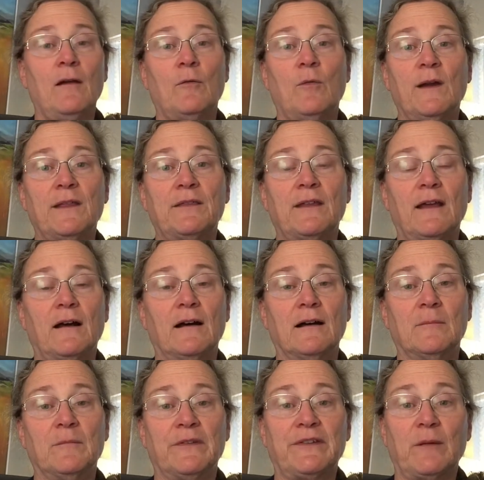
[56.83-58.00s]
with
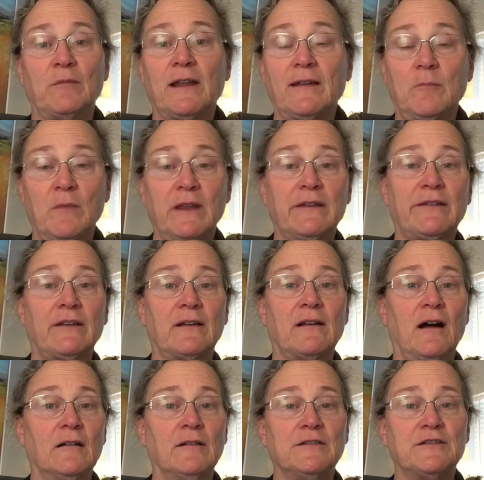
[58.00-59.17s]
someone like me, a
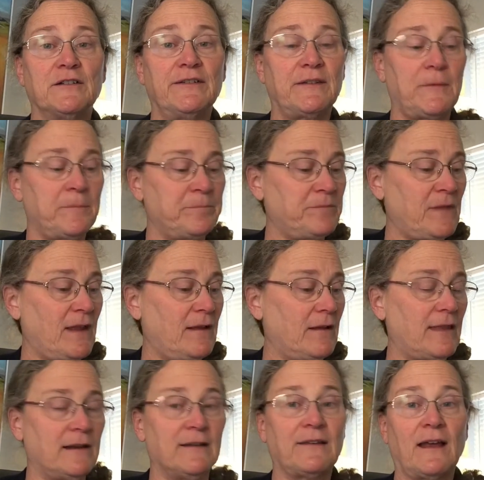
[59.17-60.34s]
psychologist.
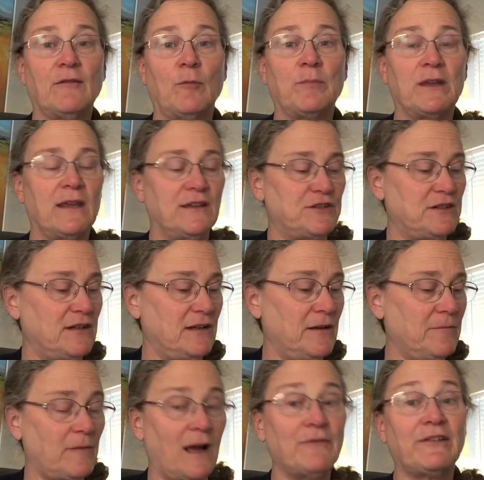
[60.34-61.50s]
That is, I have a PhD.
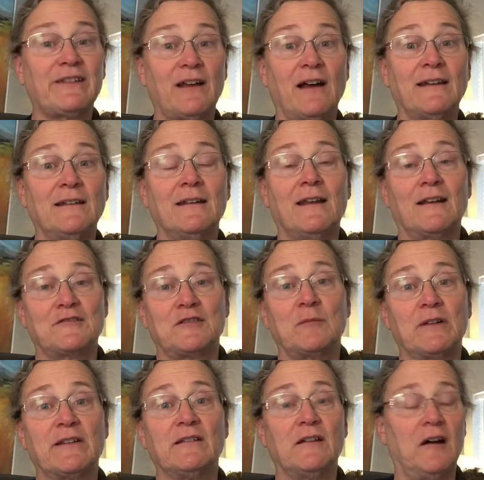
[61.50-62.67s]
I have a PsyD actually, but
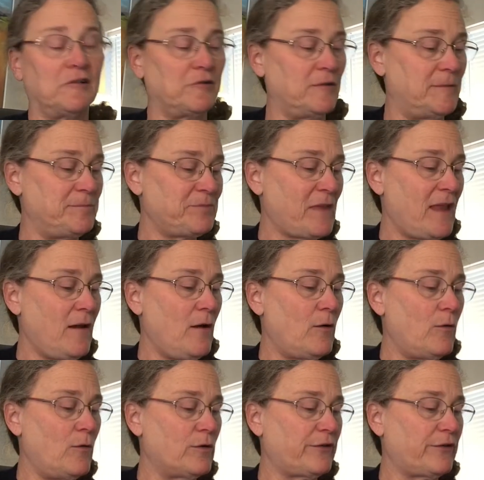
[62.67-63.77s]
it's a doctorate. Or